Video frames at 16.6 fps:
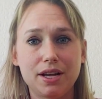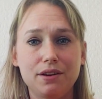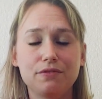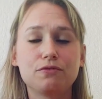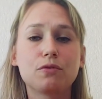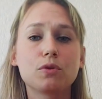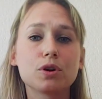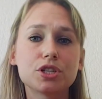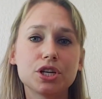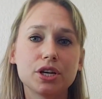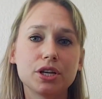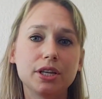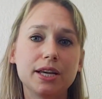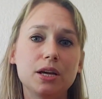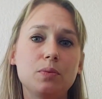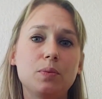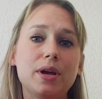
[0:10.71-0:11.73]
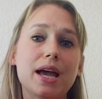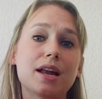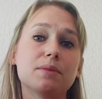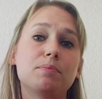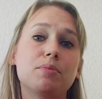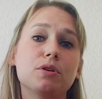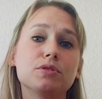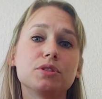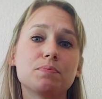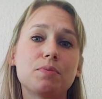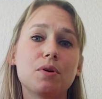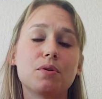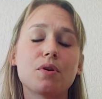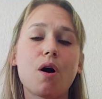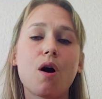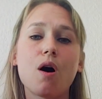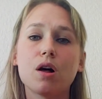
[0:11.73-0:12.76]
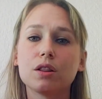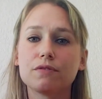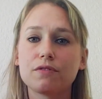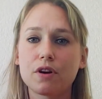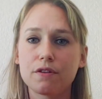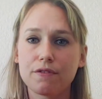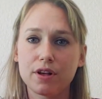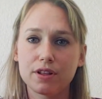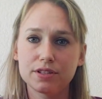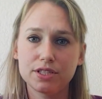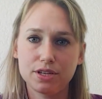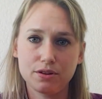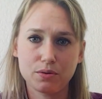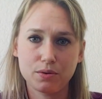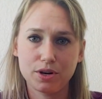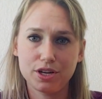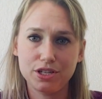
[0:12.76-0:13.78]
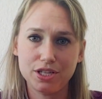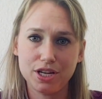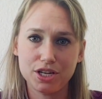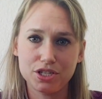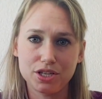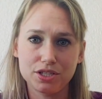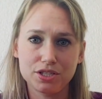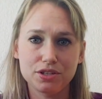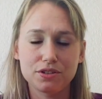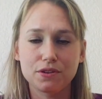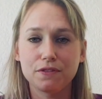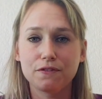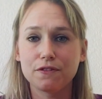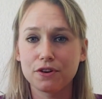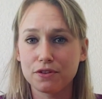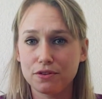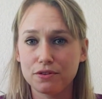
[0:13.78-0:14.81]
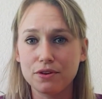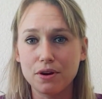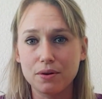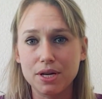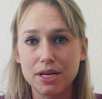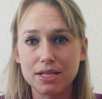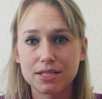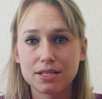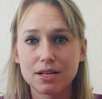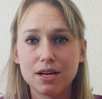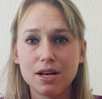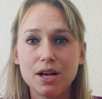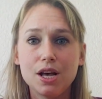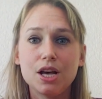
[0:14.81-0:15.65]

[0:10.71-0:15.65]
and unfortunately, we had to postpone all of our volunteer orientations until further notice.